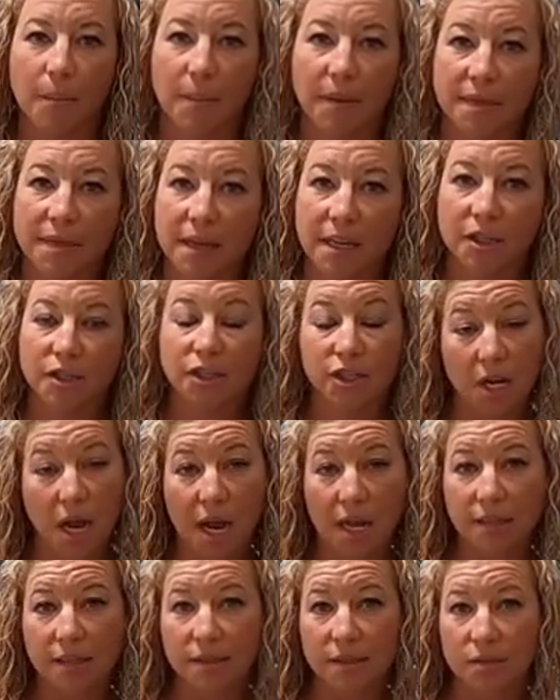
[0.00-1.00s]
But then
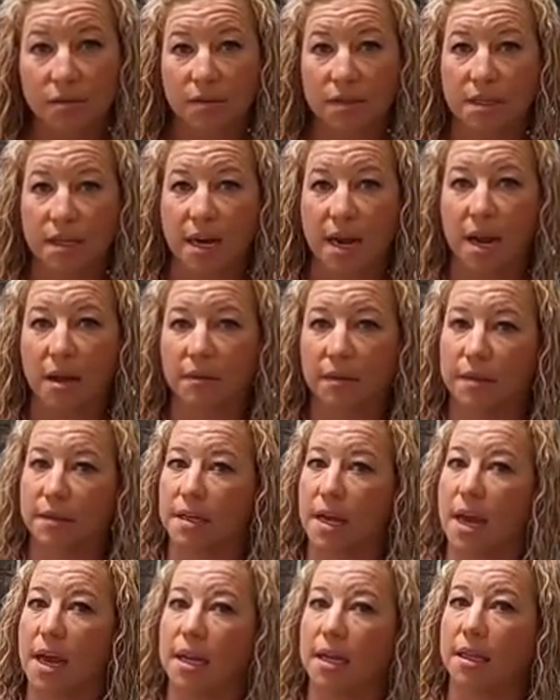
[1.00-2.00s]
John's used it
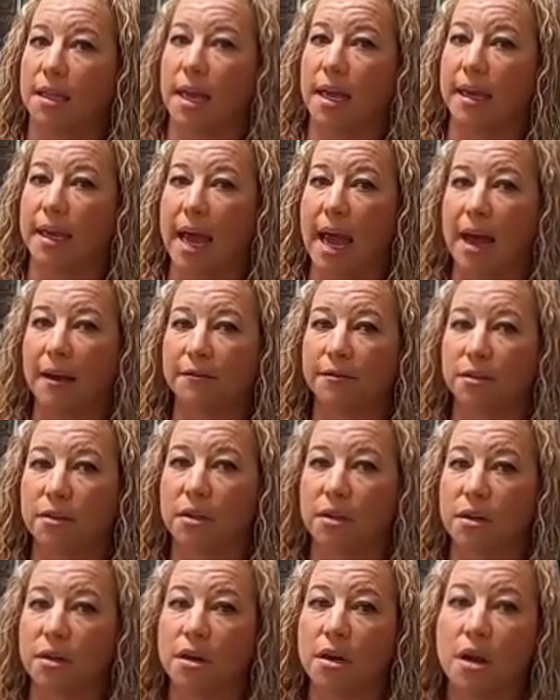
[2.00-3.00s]
outside, like
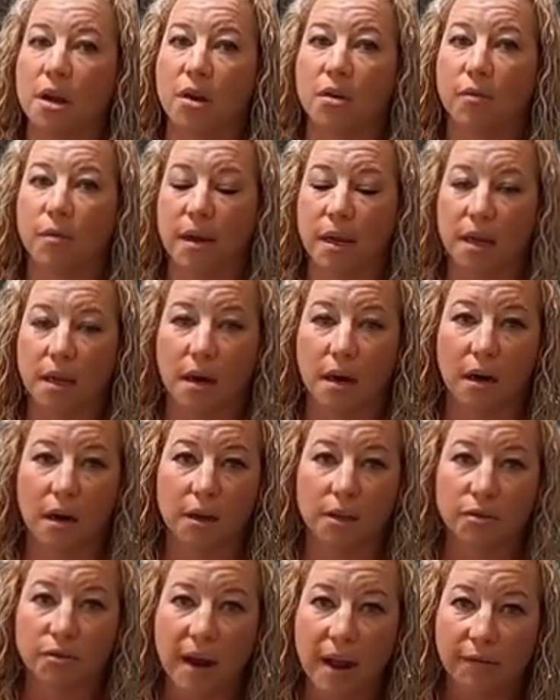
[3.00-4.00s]
after we are
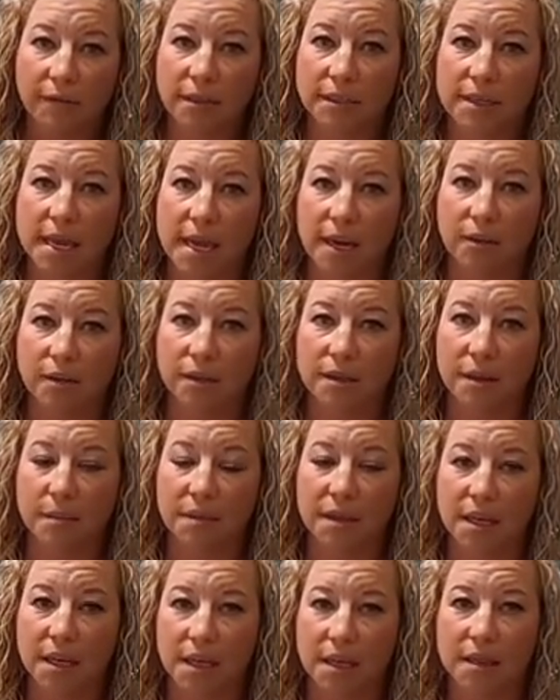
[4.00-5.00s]
on travel day or
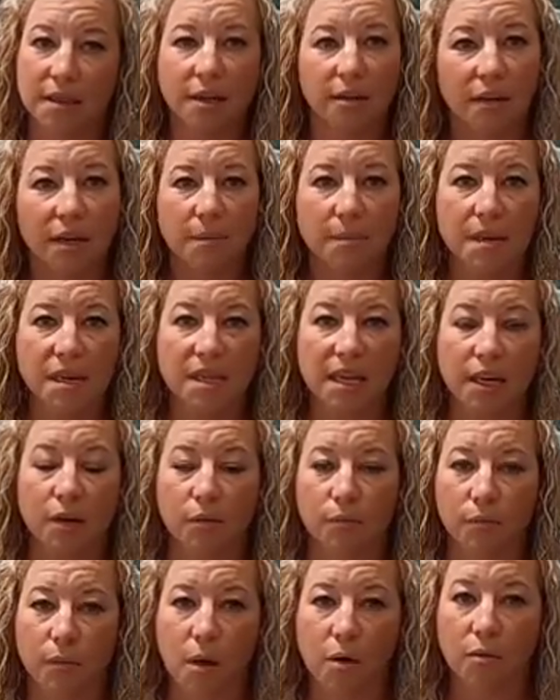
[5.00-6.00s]
something, there can be like
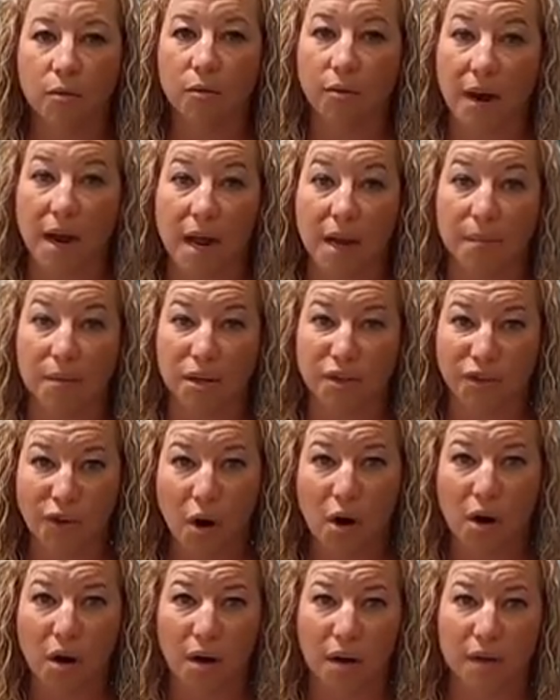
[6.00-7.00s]
road grime or
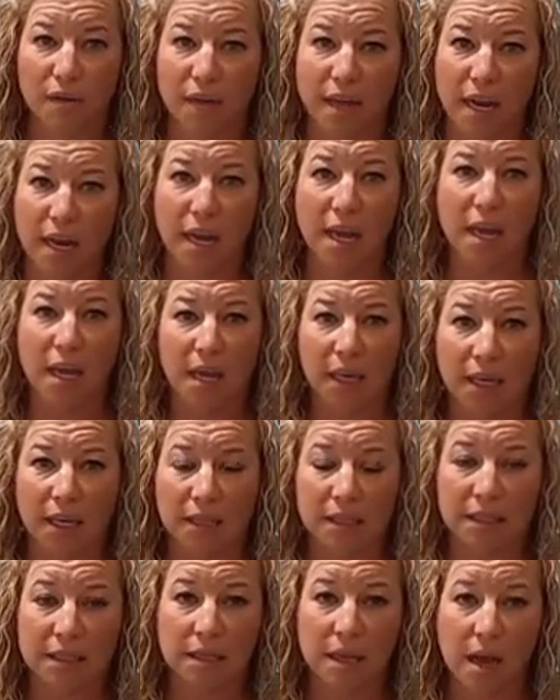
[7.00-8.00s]
tar that
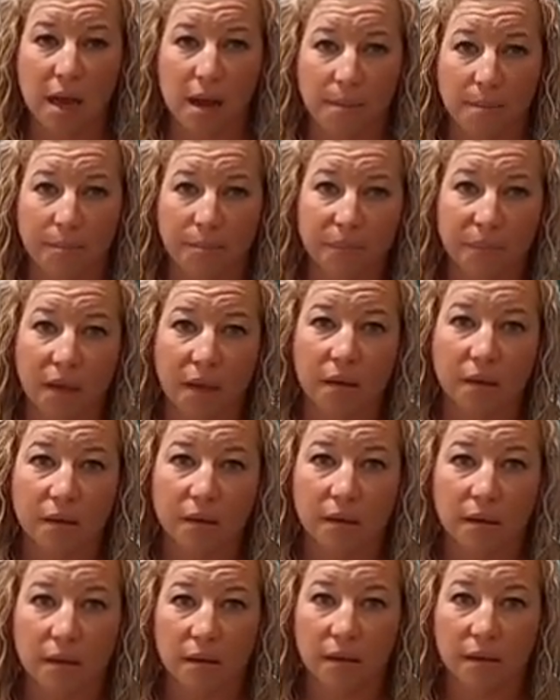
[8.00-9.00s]
gets um,
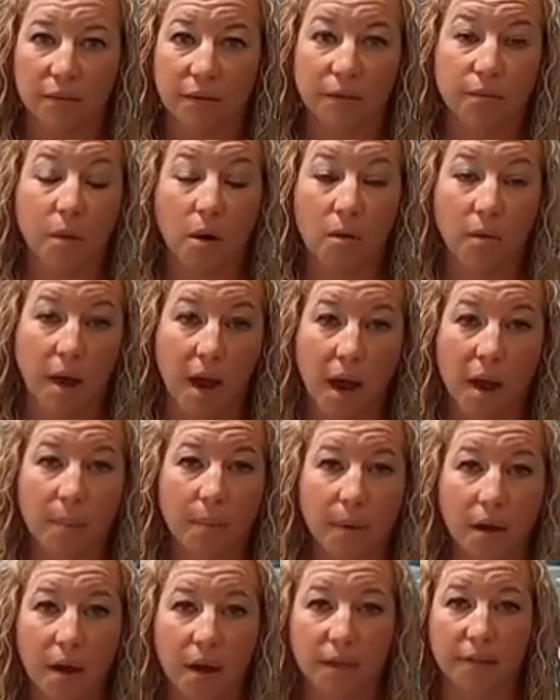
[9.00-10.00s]
thrown
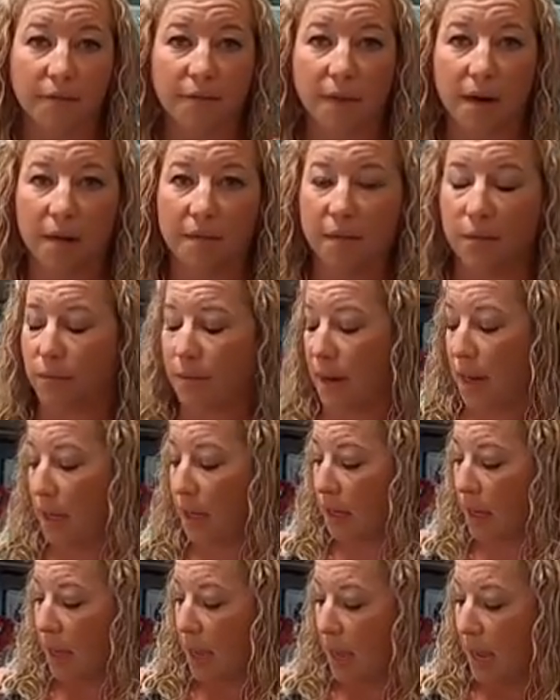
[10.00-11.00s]
up on the front of the
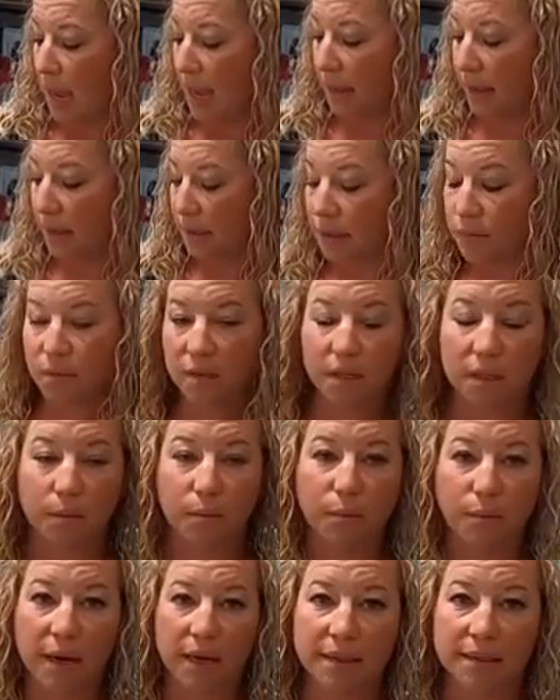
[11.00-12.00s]
rig. And this really
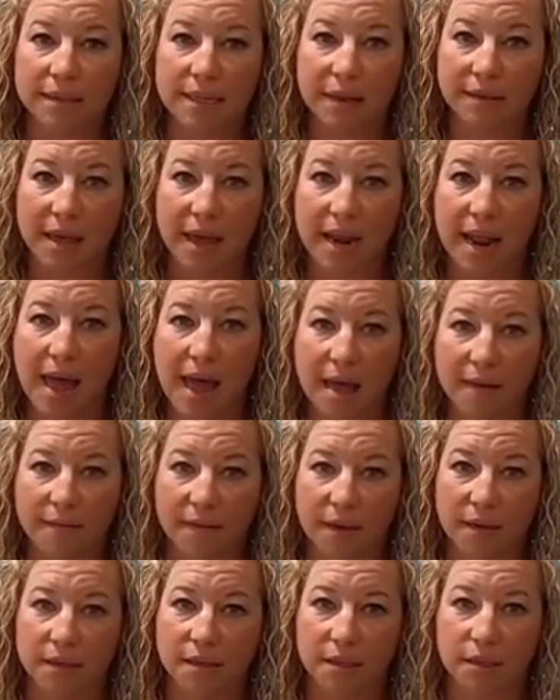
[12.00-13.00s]
breaks down that
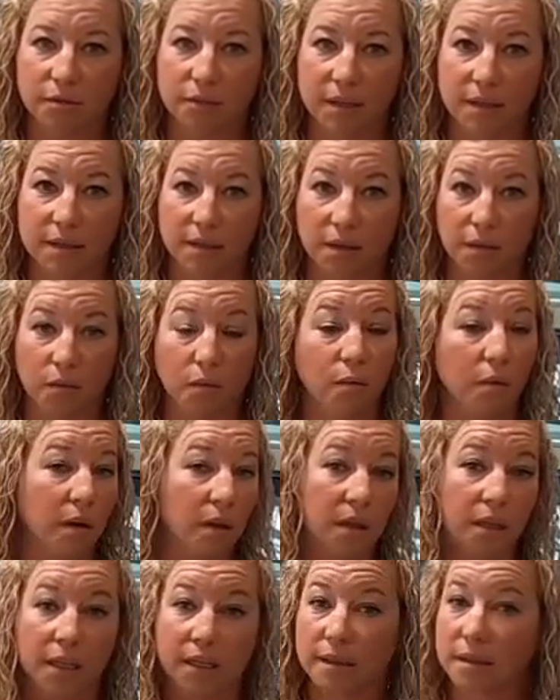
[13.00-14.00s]
heavy degreasing or
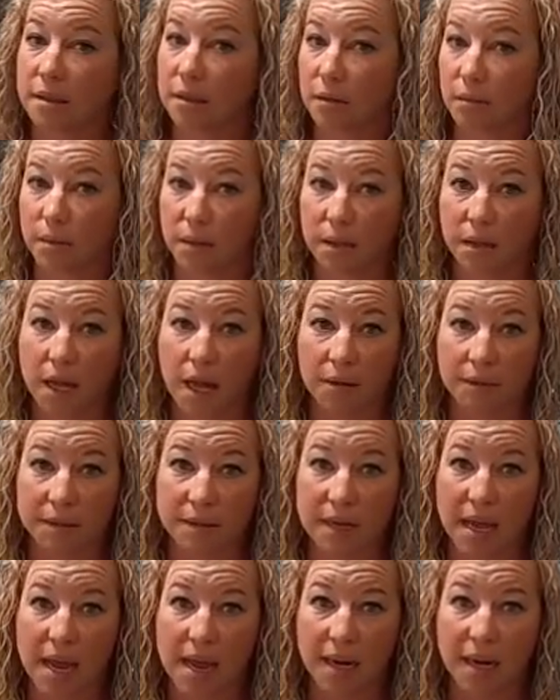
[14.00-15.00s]
it cleans the grill
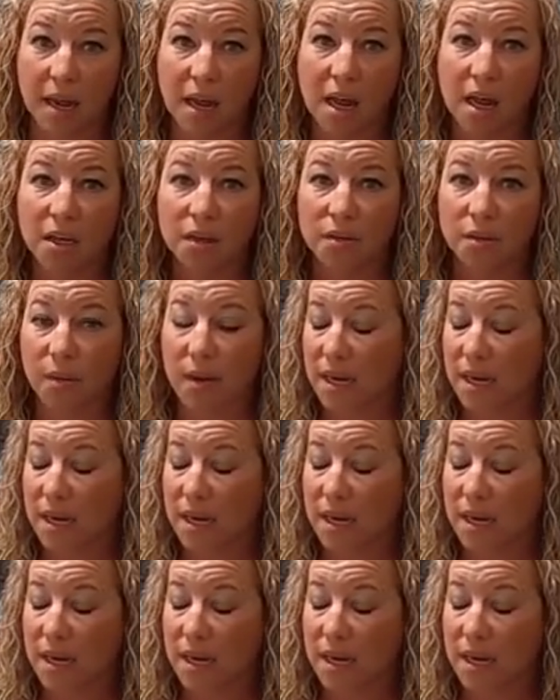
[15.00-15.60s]
outside. So